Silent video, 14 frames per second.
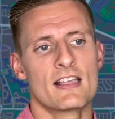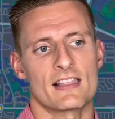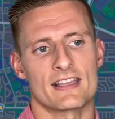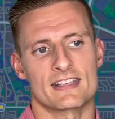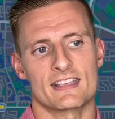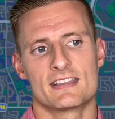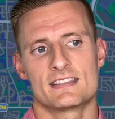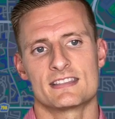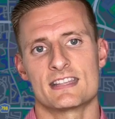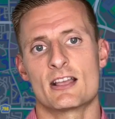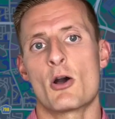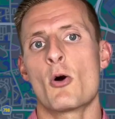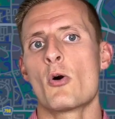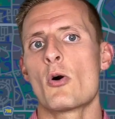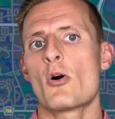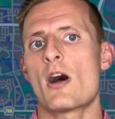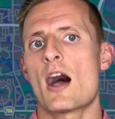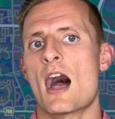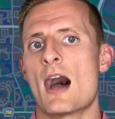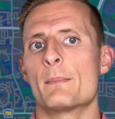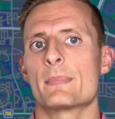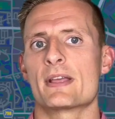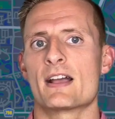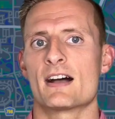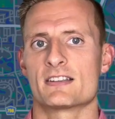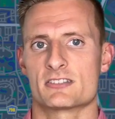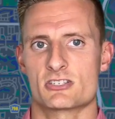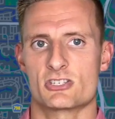Like the whole
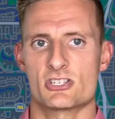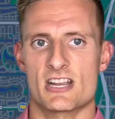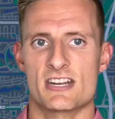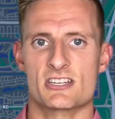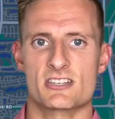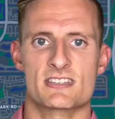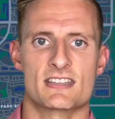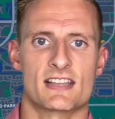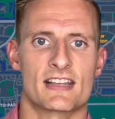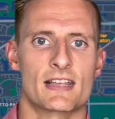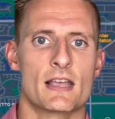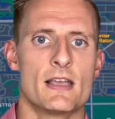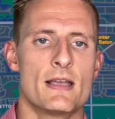ambiance changes, and like